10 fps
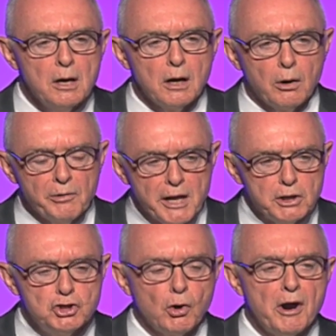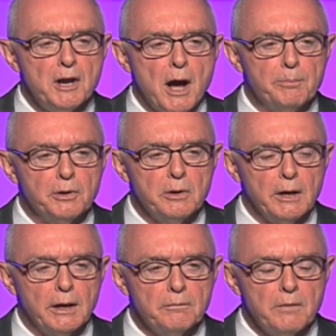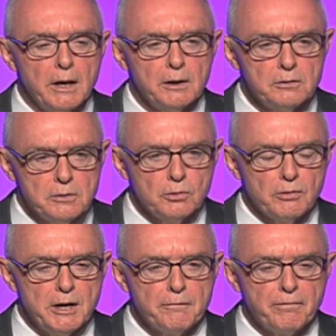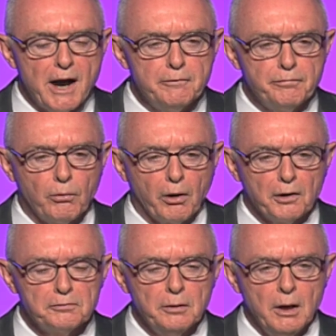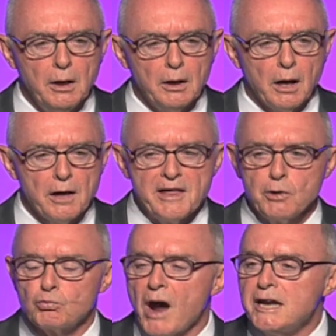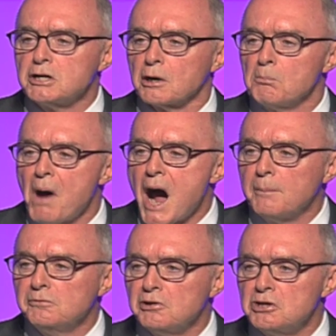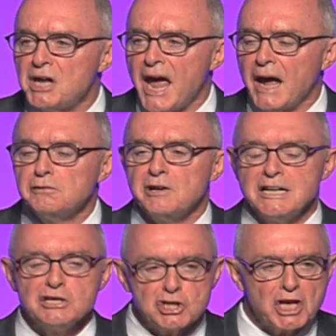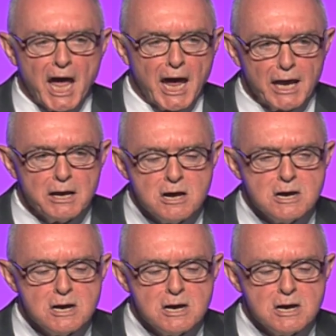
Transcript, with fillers: uh, when they join up and, and, and agree to fight for us, uh, they write their moms and dads and say,